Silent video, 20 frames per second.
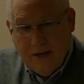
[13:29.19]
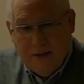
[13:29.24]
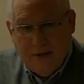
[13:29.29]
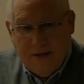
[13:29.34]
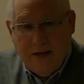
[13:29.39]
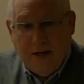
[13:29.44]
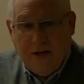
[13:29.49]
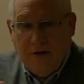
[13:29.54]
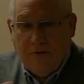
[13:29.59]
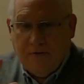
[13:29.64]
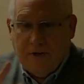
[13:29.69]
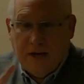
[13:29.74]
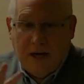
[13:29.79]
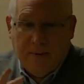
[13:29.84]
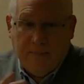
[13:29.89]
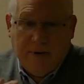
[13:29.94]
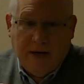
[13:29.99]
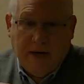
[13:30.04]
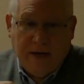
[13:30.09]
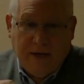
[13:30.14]
Then you've got
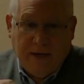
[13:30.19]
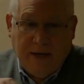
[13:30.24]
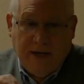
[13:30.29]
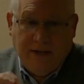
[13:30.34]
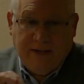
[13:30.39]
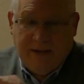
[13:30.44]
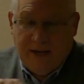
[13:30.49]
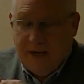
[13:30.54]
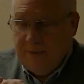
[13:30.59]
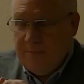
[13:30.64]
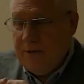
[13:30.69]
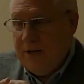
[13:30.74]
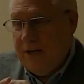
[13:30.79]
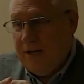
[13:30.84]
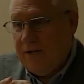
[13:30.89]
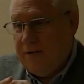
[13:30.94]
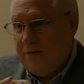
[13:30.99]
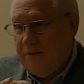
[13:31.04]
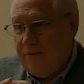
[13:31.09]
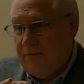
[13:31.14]
about a 10-minute
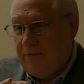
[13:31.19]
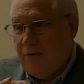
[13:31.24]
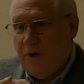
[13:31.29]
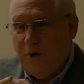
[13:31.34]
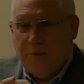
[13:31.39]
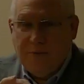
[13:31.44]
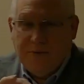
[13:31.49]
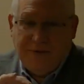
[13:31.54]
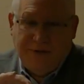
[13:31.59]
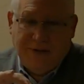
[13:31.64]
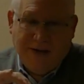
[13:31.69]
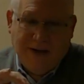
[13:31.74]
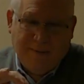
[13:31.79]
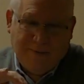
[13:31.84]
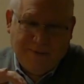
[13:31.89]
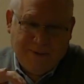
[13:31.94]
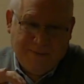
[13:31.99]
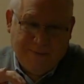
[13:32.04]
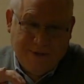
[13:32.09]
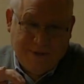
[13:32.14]
frequency
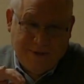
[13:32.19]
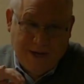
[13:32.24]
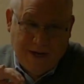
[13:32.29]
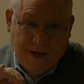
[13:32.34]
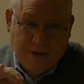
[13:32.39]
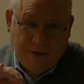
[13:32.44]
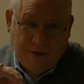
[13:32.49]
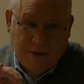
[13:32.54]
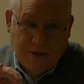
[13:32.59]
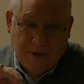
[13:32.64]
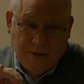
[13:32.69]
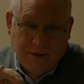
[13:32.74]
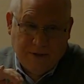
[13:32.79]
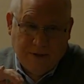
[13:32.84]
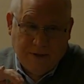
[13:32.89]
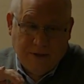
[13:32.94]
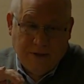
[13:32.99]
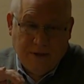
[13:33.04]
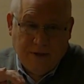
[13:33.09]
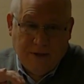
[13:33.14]
optimization,
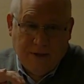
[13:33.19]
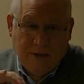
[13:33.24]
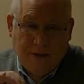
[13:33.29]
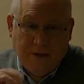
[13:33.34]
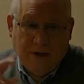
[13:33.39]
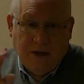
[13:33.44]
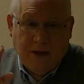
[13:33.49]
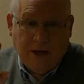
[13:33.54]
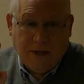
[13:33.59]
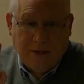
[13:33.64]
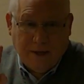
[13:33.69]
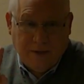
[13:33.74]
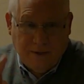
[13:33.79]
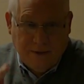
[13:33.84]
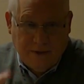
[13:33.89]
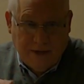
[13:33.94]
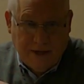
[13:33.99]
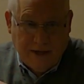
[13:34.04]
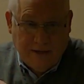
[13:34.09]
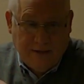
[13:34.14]
another
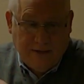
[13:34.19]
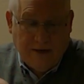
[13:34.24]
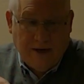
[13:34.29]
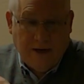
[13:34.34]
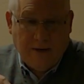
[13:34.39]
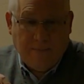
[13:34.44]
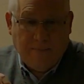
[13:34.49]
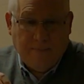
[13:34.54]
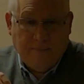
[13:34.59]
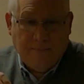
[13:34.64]
dead time.